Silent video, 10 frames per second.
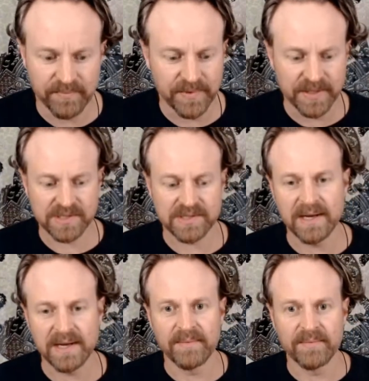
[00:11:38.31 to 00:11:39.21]
this
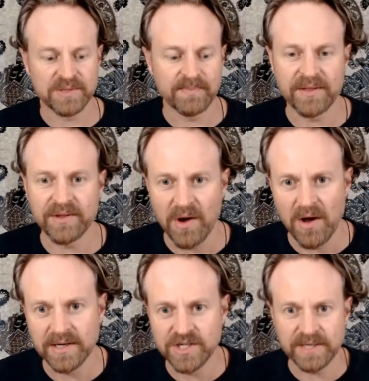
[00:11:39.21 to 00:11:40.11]

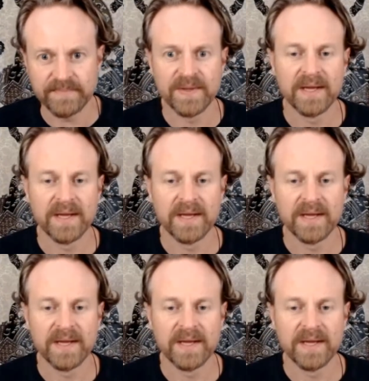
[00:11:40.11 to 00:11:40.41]
methodology.